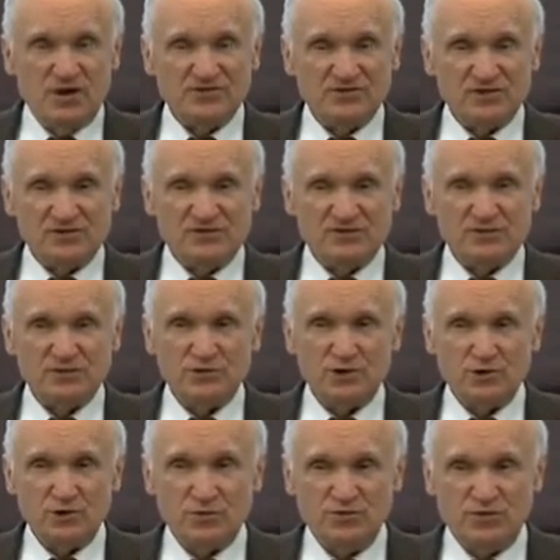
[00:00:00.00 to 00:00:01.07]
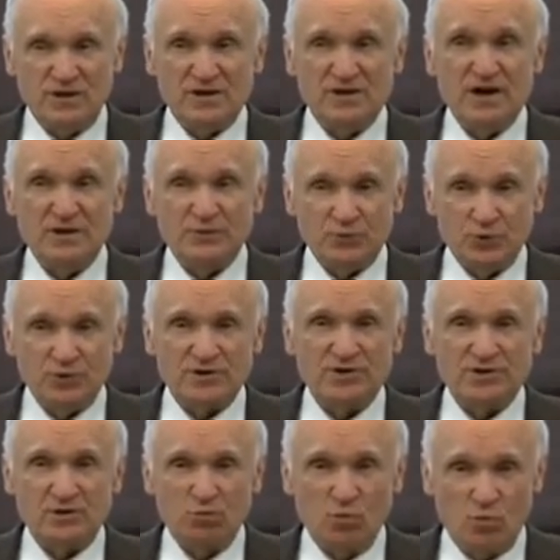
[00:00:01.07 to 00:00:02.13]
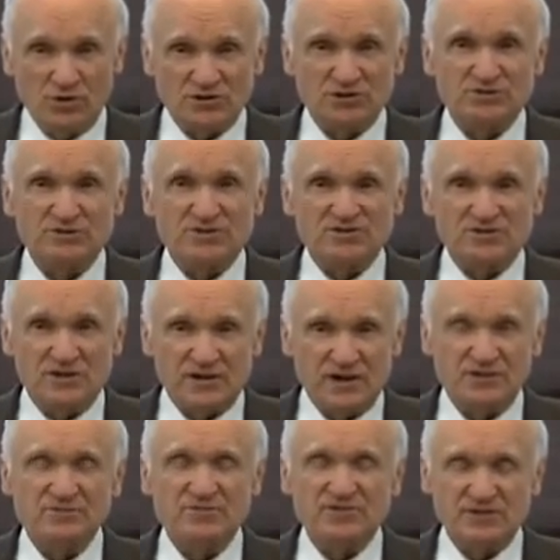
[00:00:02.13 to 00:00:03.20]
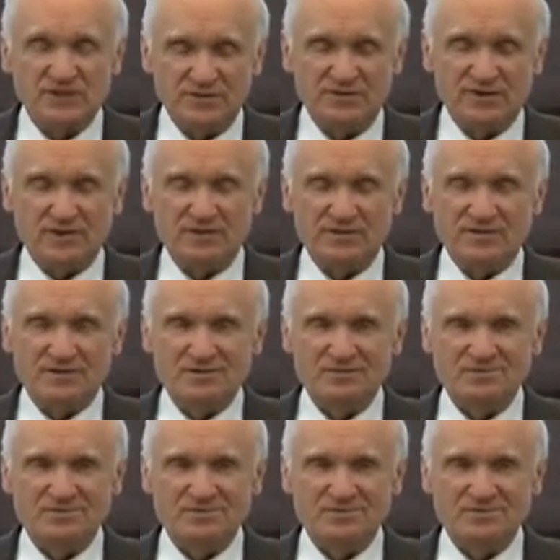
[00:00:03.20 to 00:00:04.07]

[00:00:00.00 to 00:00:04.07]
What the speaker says: but not about the love of God,